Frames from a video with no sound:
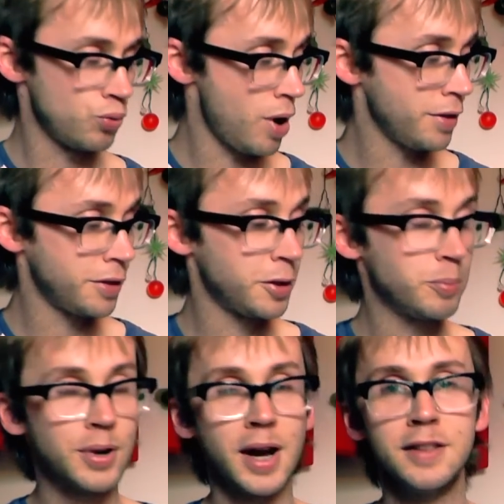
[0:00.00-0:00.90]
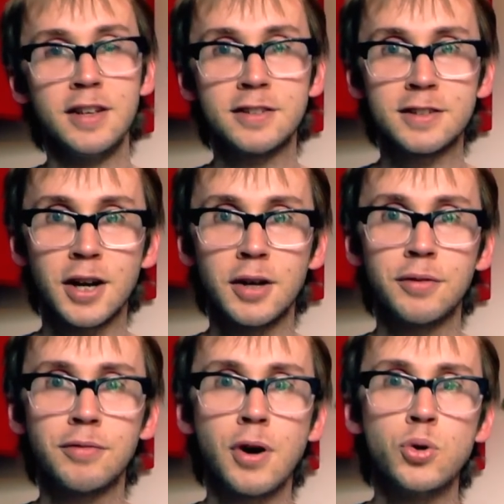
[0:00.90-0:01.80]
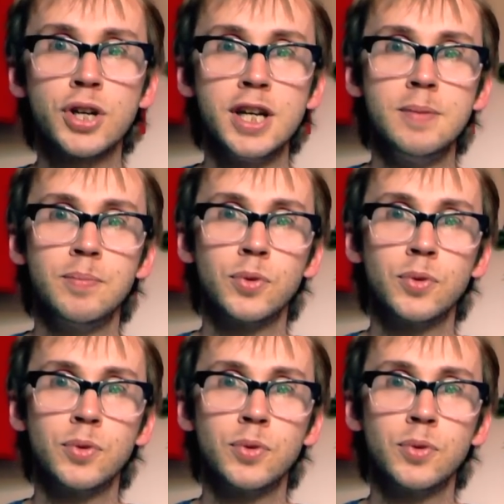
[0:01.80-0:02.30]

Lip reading: Rather than play this kind of folky,